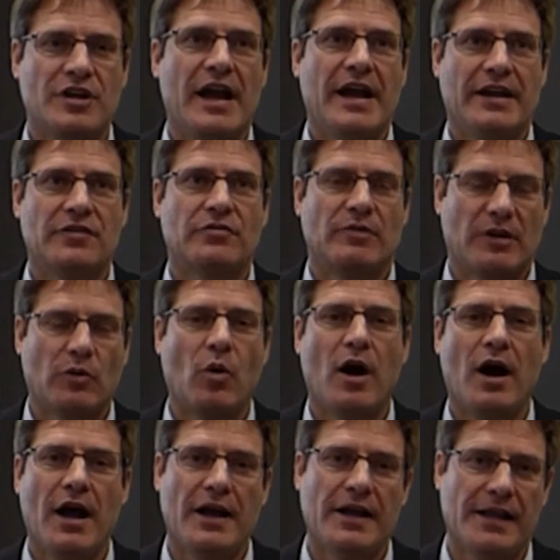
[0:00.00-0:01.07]
change
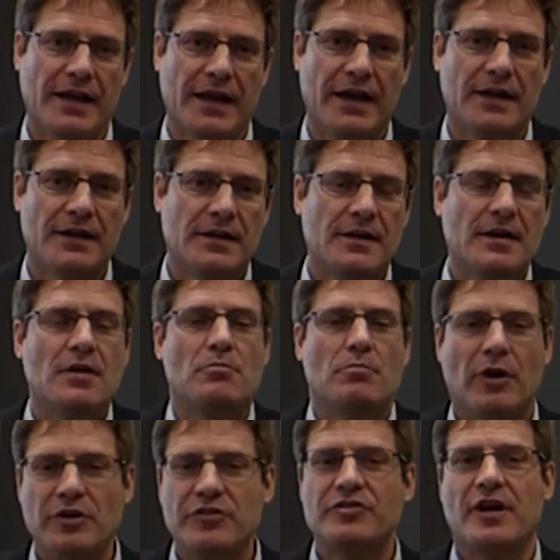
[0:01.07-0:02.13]
required here.
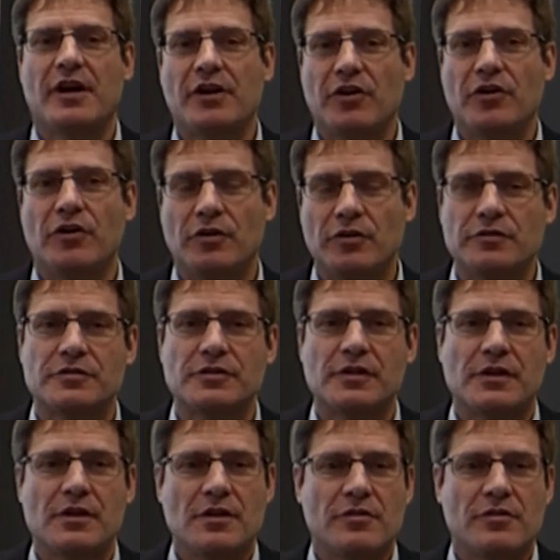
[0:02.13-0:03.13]
Most young girls,